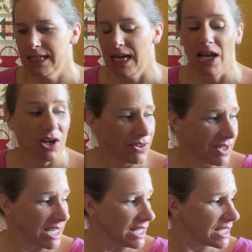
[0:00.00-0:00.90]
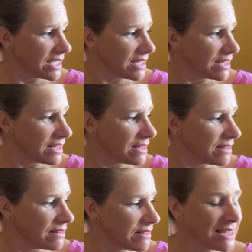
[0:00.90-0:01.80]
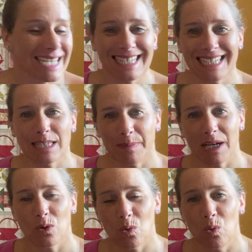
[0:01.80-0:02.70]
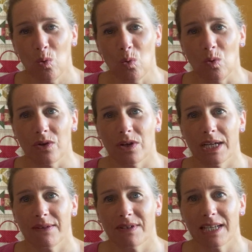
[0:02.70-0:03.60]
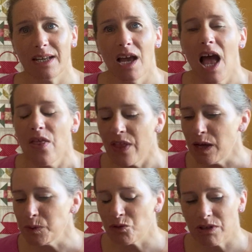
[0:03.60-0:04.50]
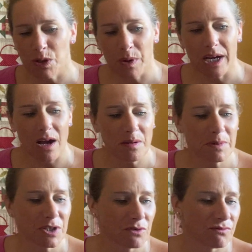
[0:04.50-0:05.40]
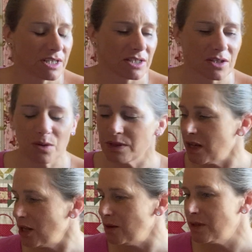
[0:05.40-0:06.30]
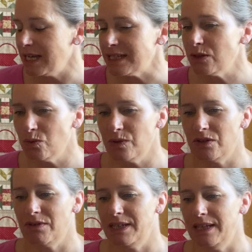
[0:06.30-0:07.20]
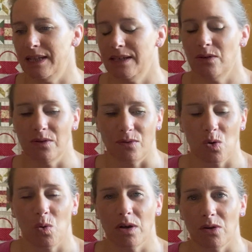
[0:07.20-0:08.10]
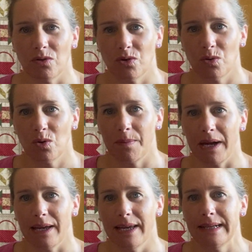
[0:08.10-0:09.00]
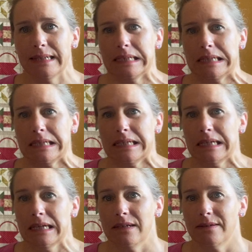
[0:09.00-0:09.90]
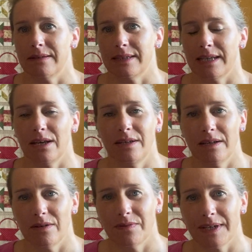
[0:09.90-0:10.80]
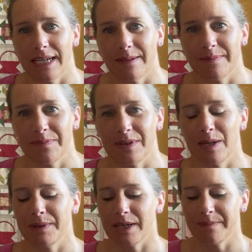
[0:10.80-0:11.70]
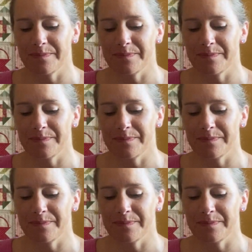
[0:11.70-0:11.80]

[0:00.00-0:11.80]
And I think that is about all that I have to say. That was really quick. I must have because I was getting all this ready, thinking, oh, I've got quite a lot to talk about here. Ah, still only half an hour. There we go.